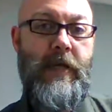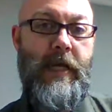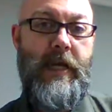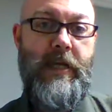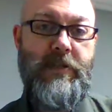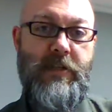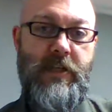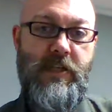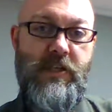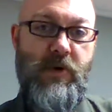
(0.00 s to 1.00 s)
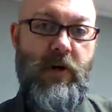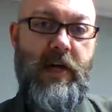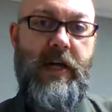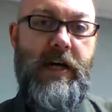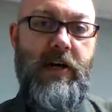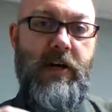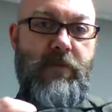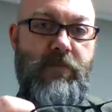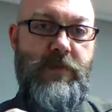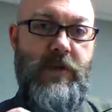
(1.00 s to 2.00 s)
and I'll tell you the story here.
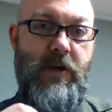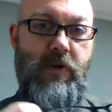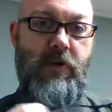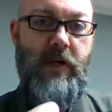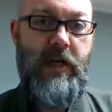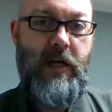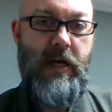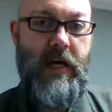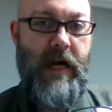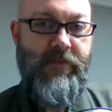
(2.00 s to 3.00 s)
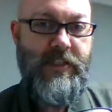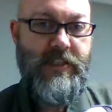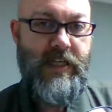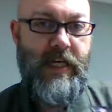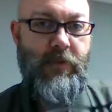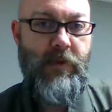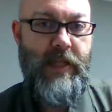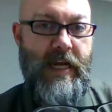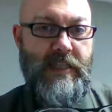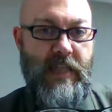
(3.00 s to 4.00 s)
So uh, obviously, anyone
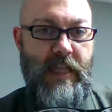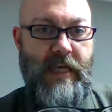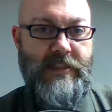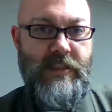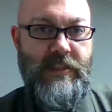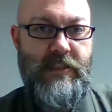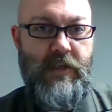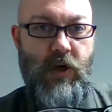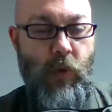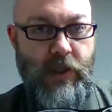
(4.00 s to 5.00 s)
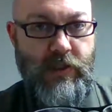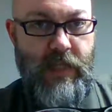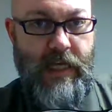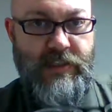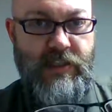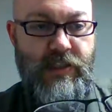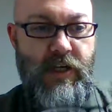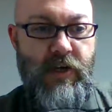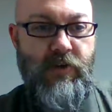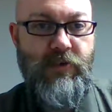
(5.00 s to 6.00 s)
that has glasses, wears glasses,
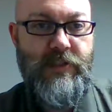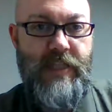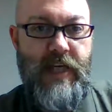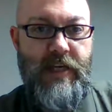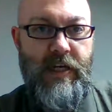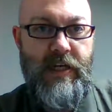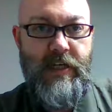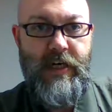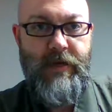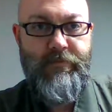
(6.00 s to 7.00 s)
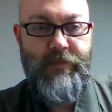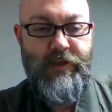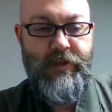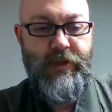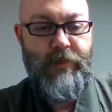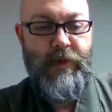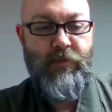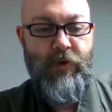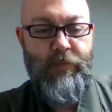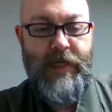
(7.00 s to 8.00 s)
knows that um, you, you can be
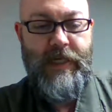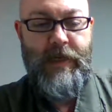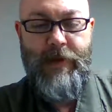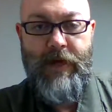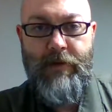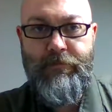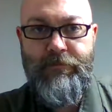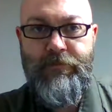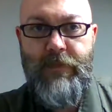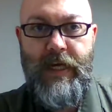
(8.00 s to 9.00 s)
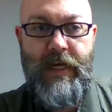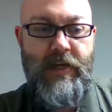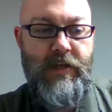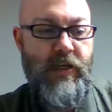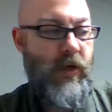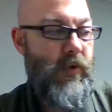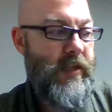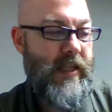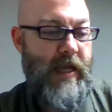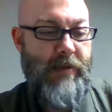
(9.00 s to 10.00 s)
real picky about them and going
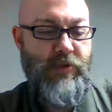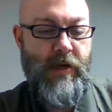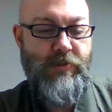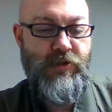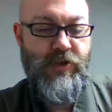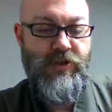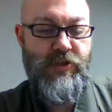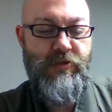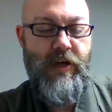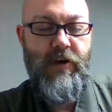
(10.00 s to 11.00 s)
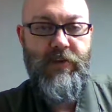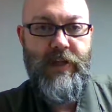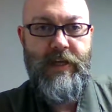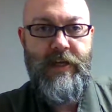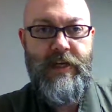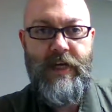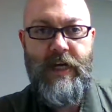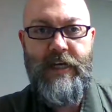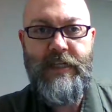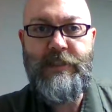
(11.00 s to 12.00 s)
to the optometrist, you know that
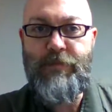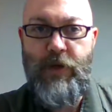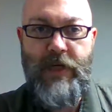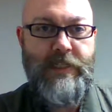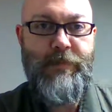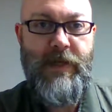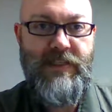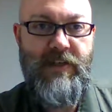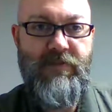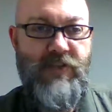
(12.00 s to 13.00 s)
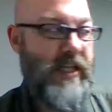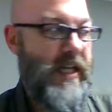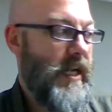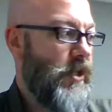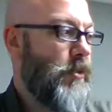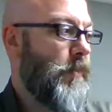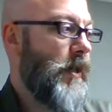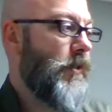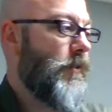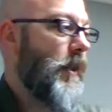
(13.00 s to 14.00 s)
uh, it's pretty expensive to get a new
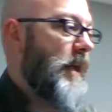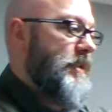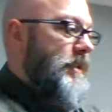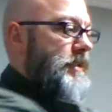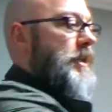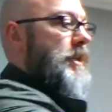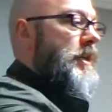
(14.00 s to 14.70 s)
pair of glasses,